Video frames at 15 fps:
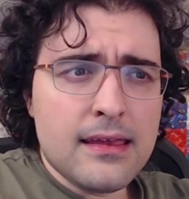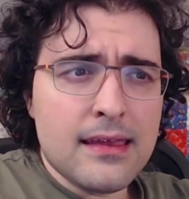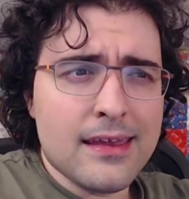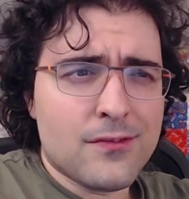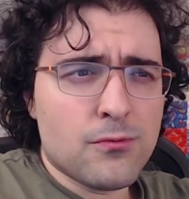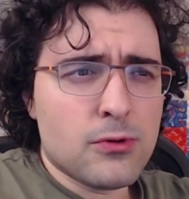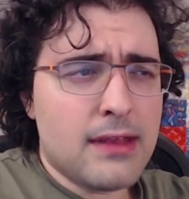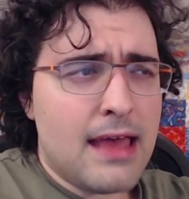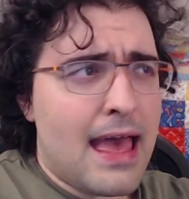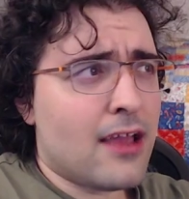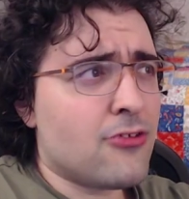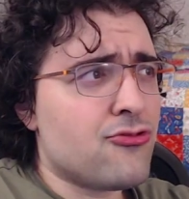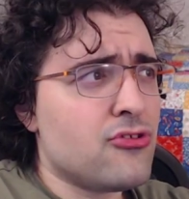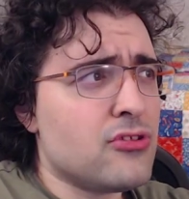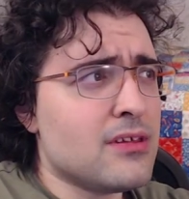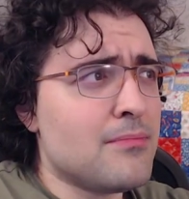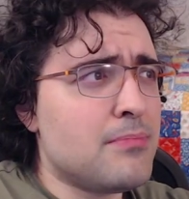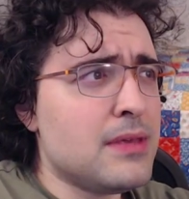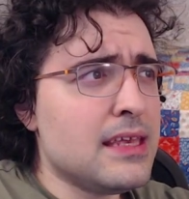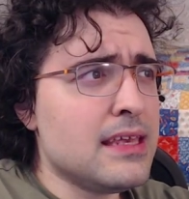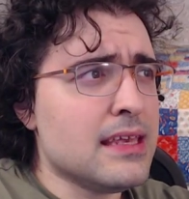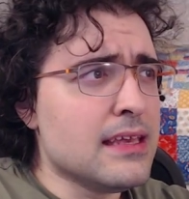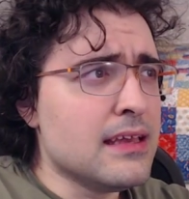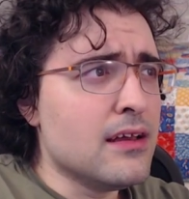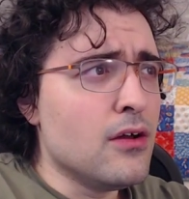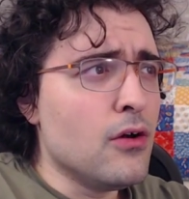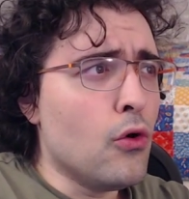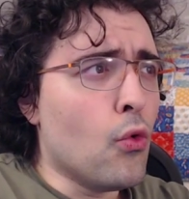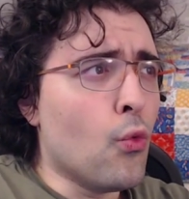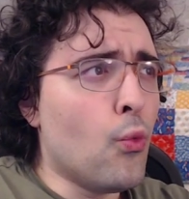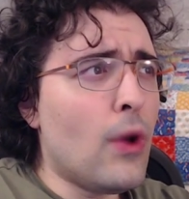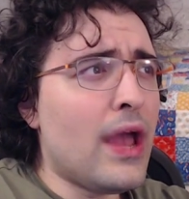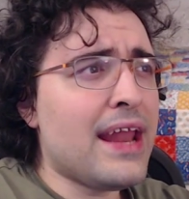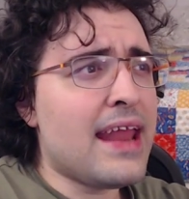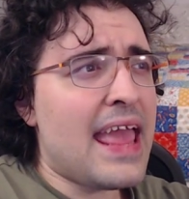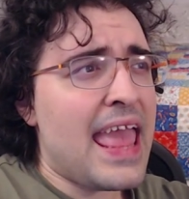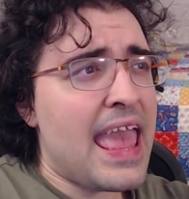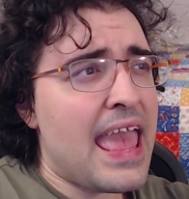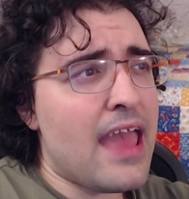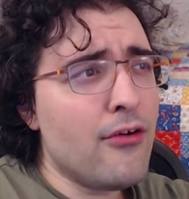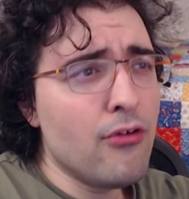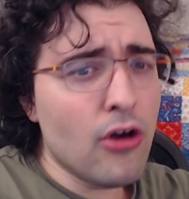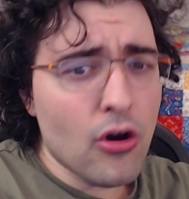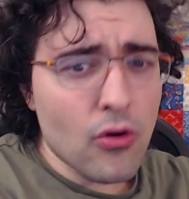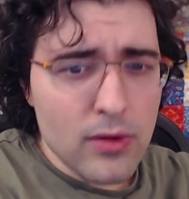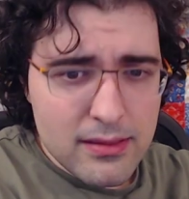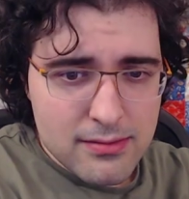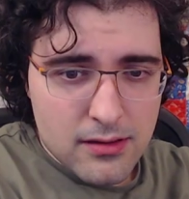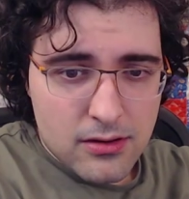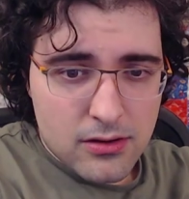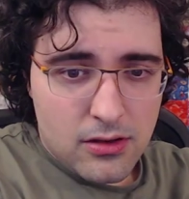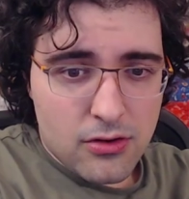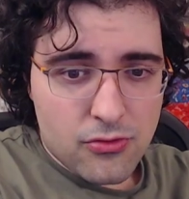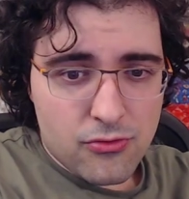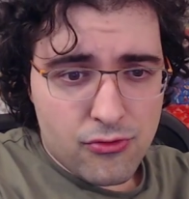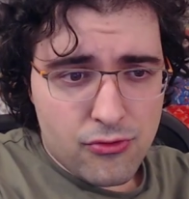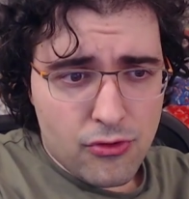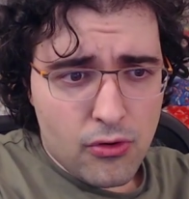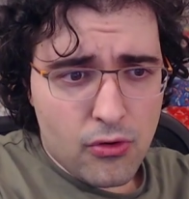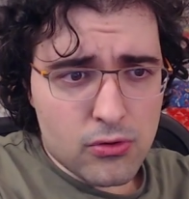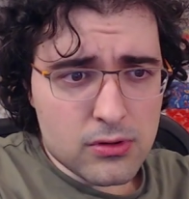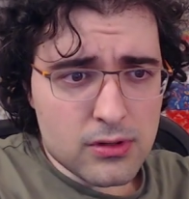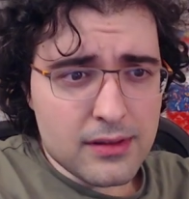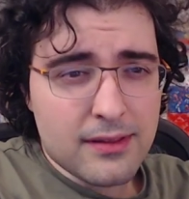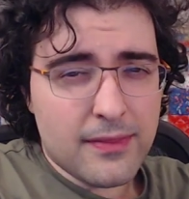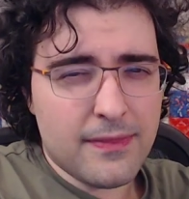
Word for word: it would actually be when Harrow is in control